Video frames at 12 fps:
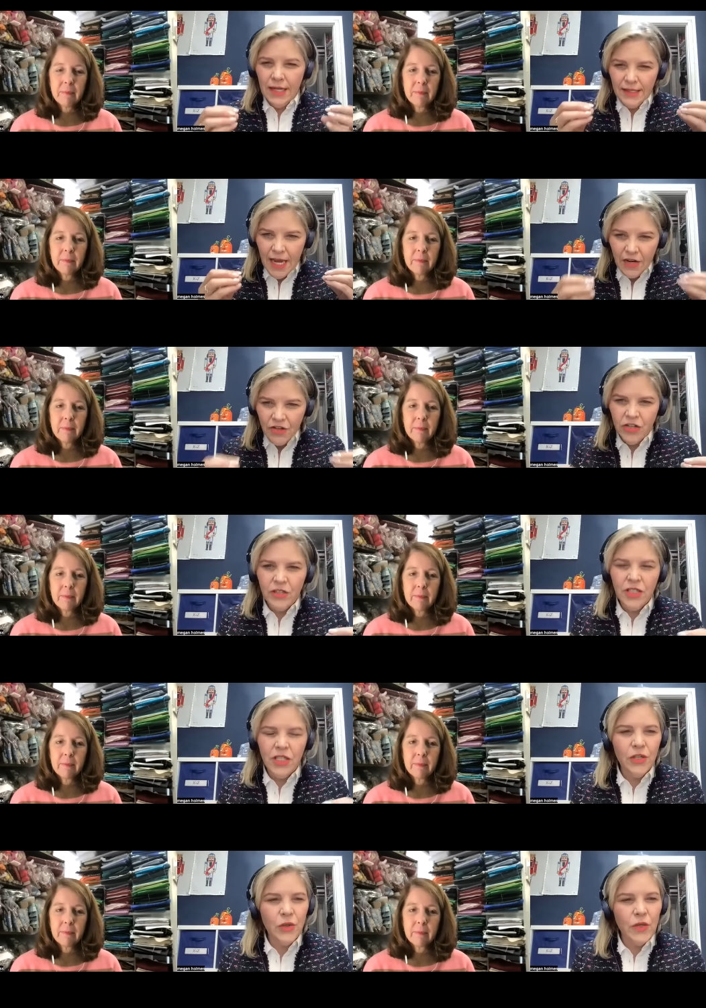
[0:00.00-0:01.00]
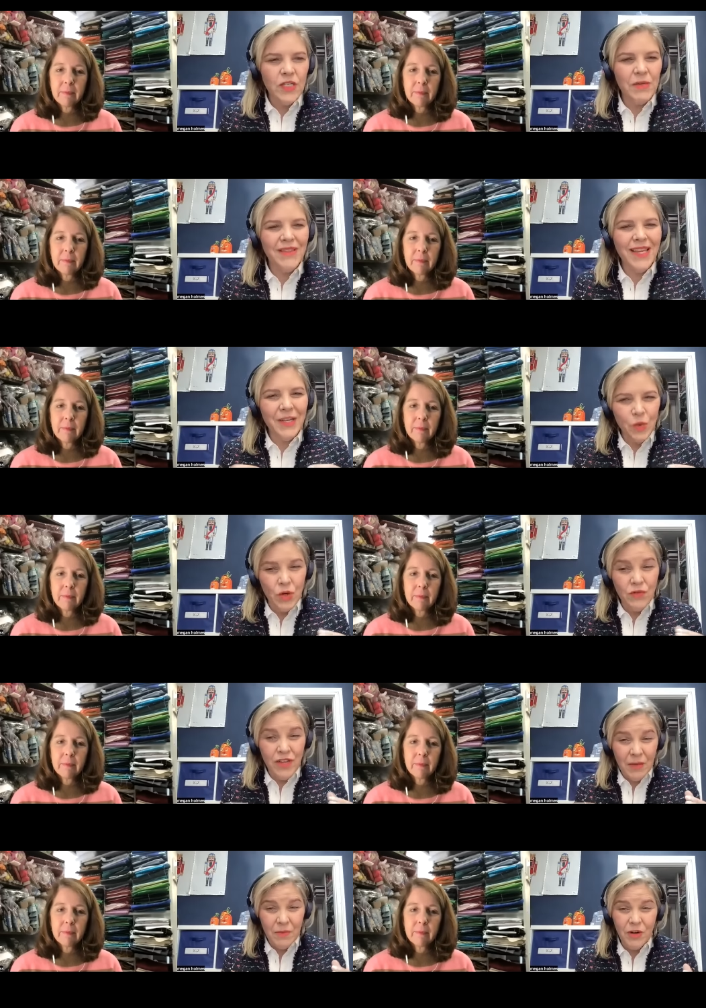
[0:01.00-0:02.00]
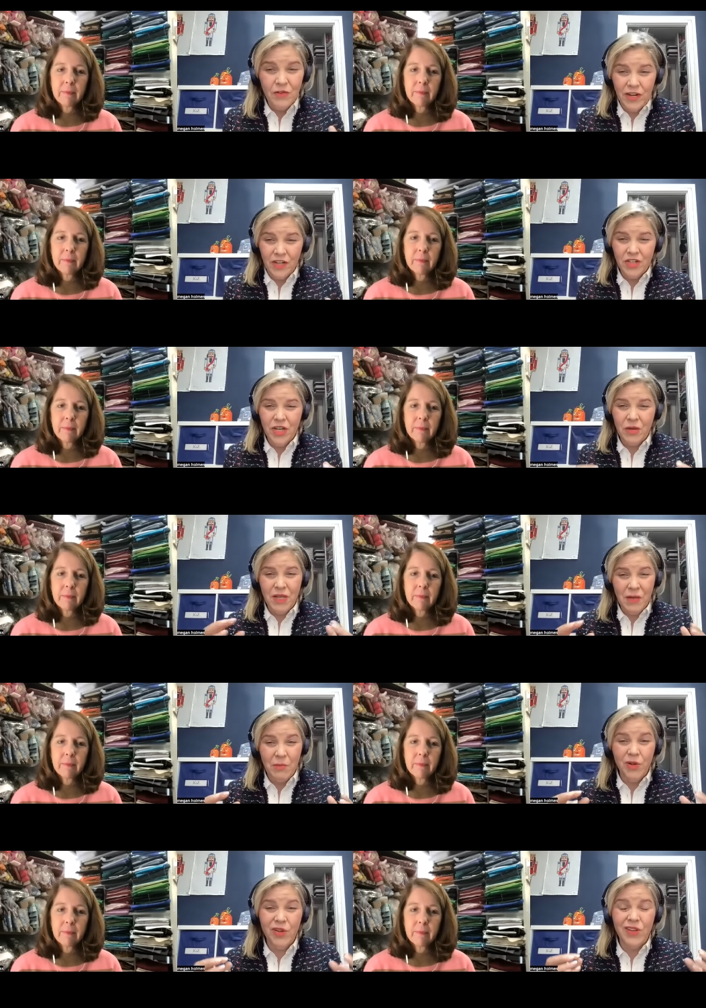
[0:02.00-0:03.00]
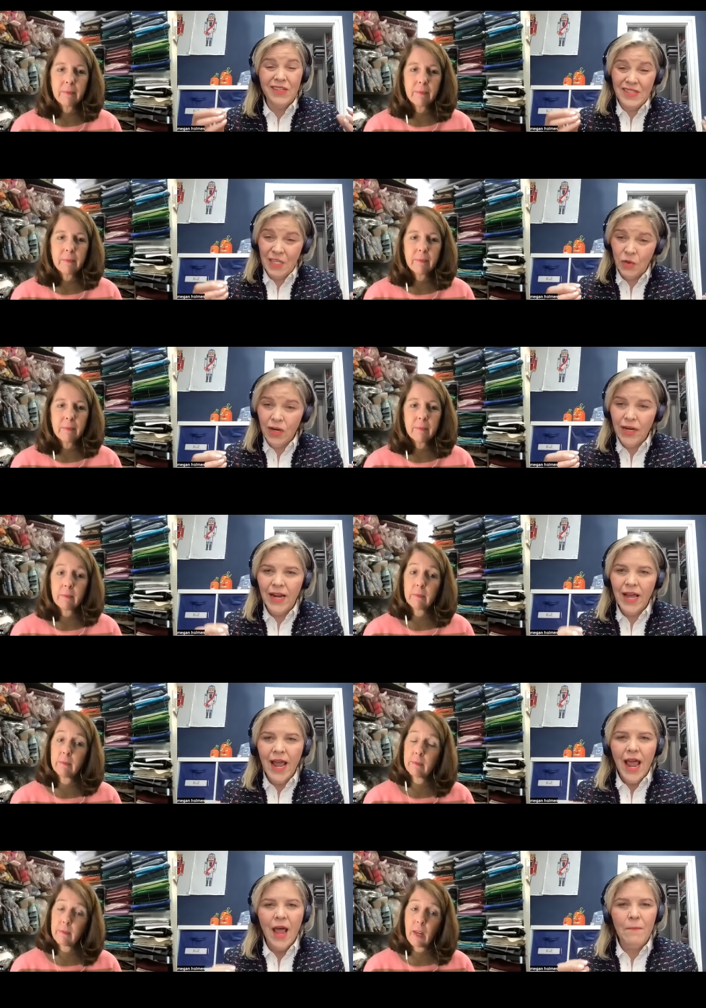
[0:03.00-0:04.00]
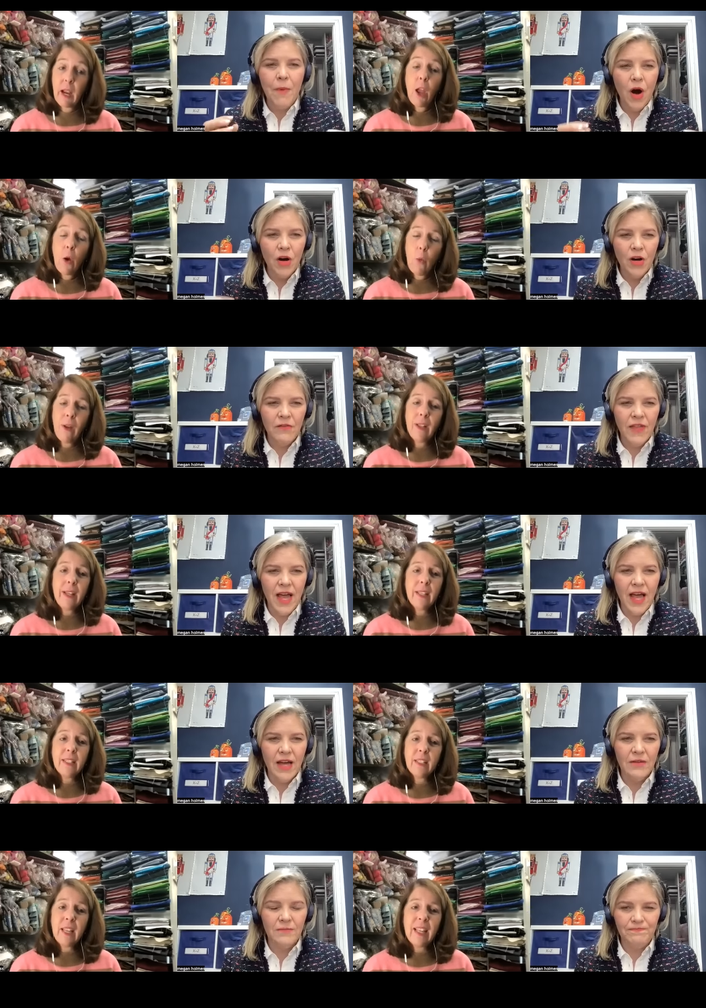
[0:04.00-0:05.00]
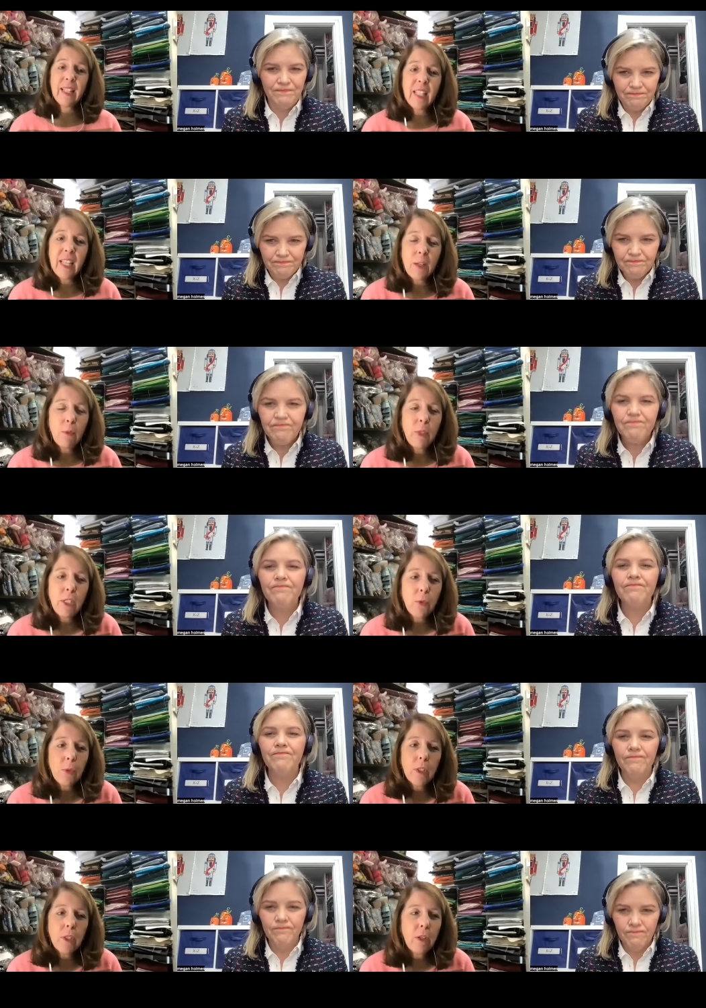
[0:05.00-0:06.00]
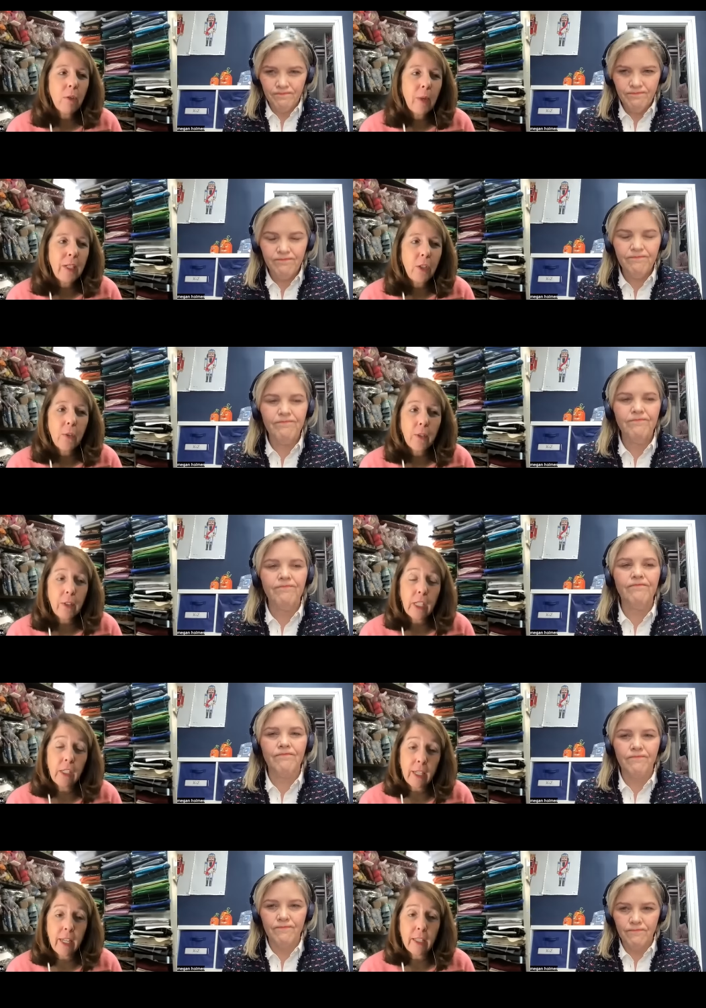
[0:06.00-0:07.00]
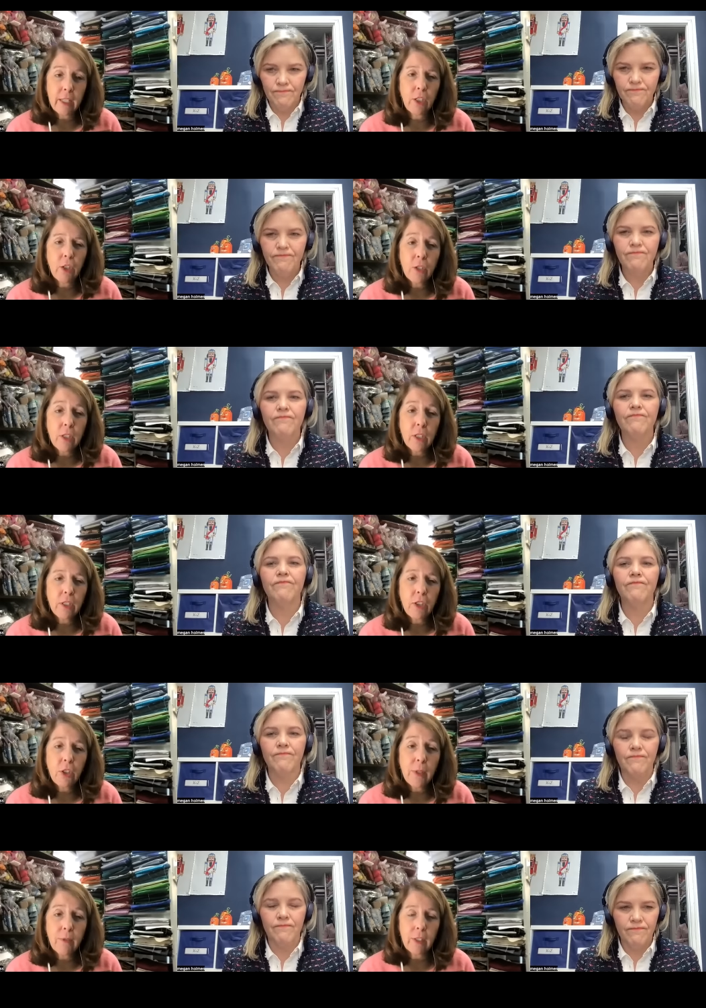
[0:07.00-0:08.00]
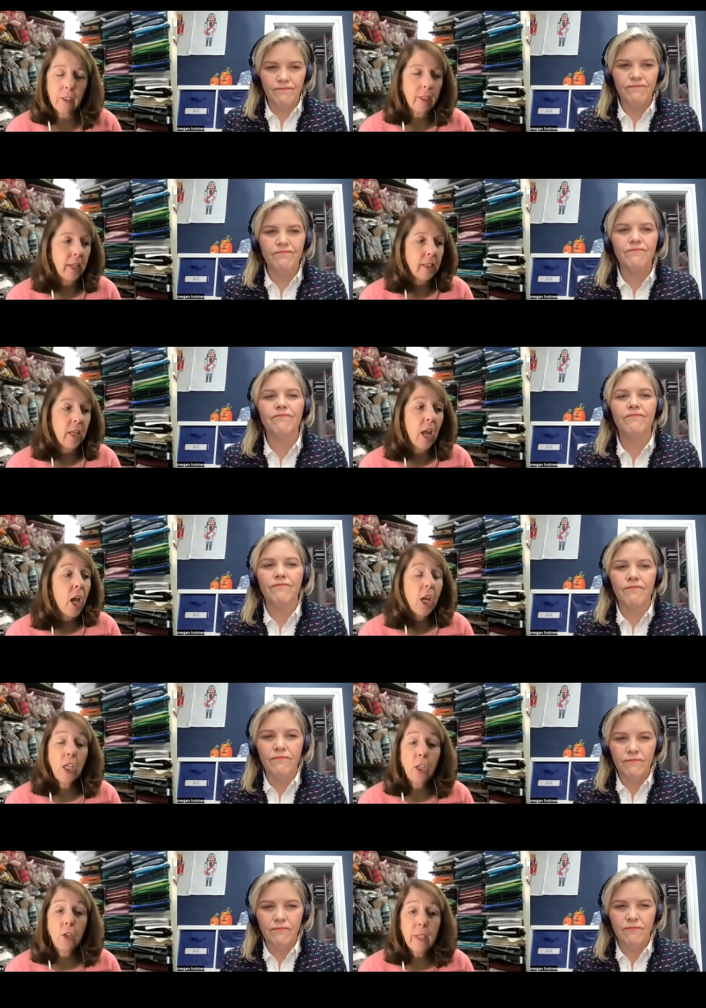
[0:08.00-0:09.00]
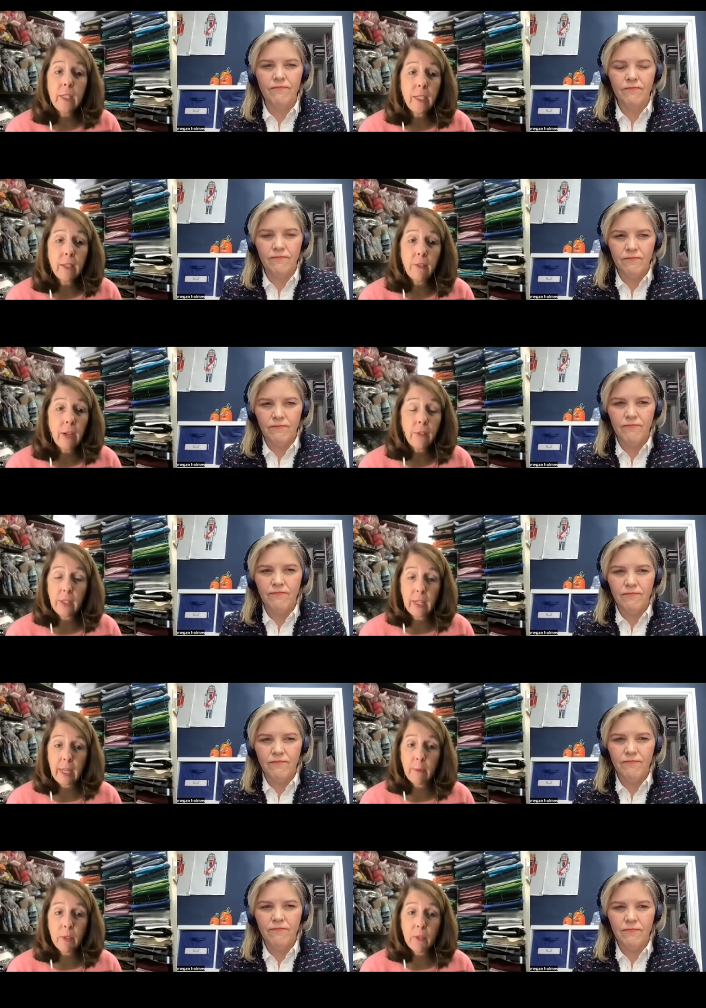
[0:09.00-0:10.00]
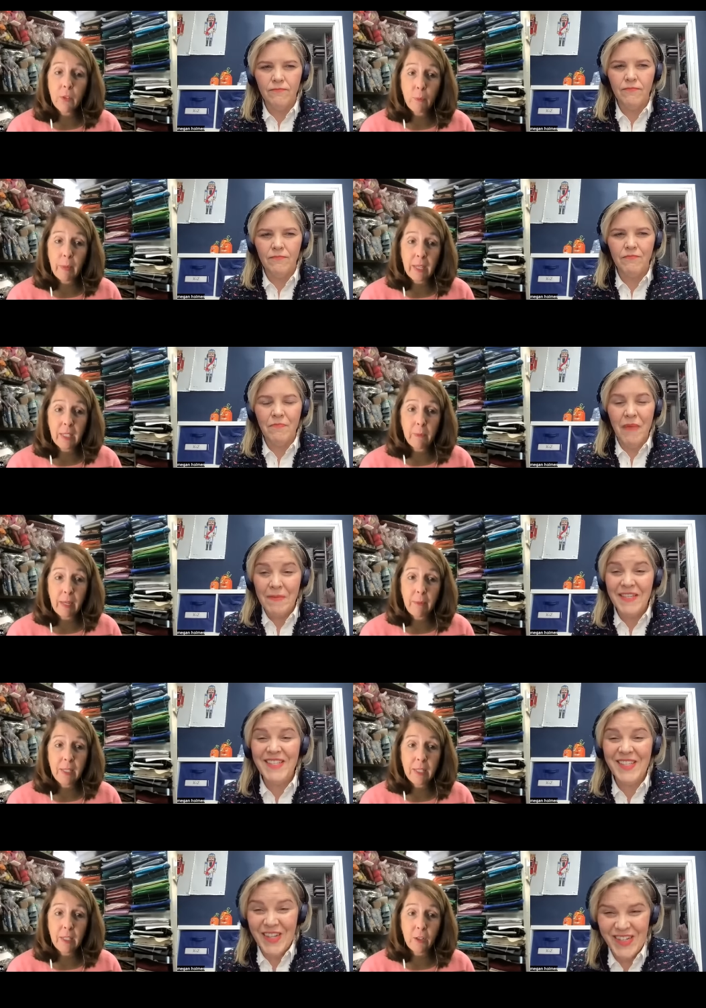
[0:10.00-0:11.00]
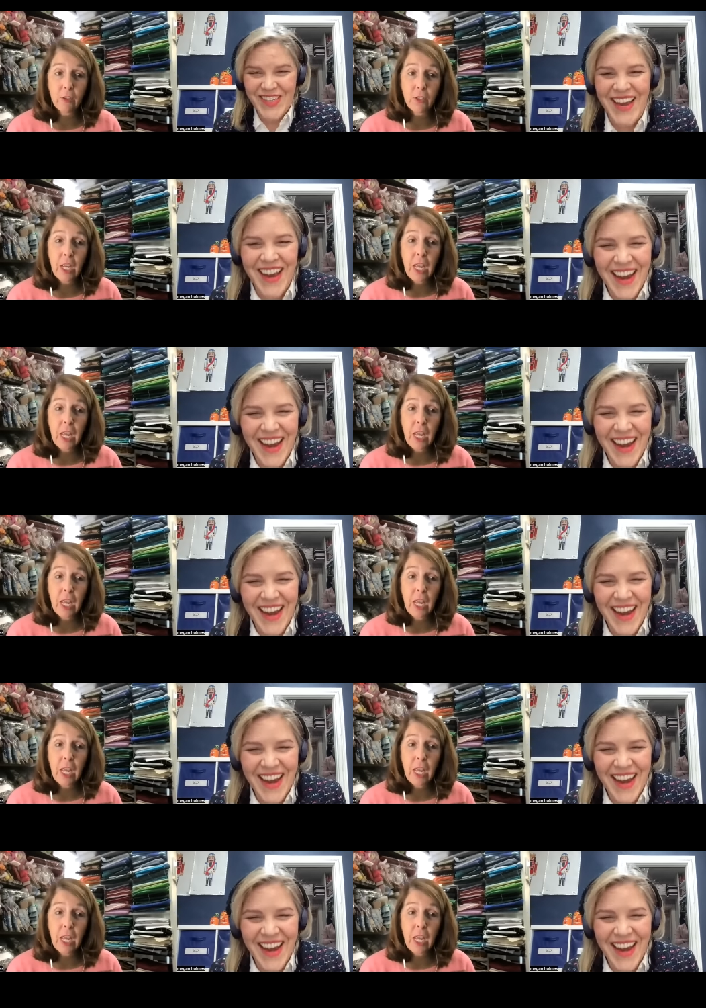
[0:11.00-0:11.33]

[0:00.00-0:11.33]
Speaker 1: intentionally do this but they sort of keep their finishing people secret and part well, of that it's, it's like when you
Speaker 2: were when you had little kids and you still do have little kids you didn't give out the names of your best babysitters